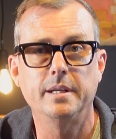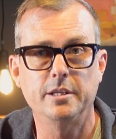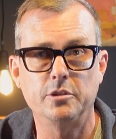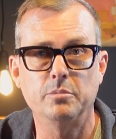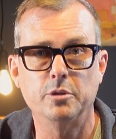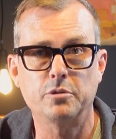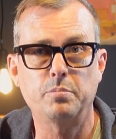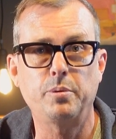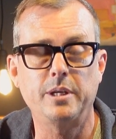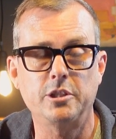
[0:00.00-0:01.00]
is your most
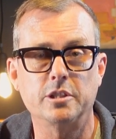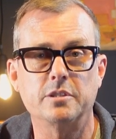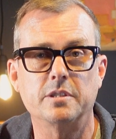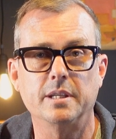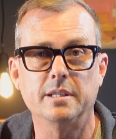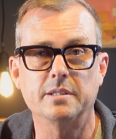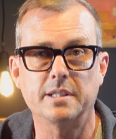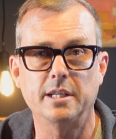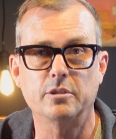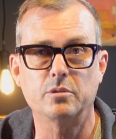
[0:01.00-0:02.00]
precious and
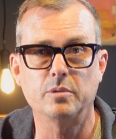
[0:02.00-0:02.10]
scarce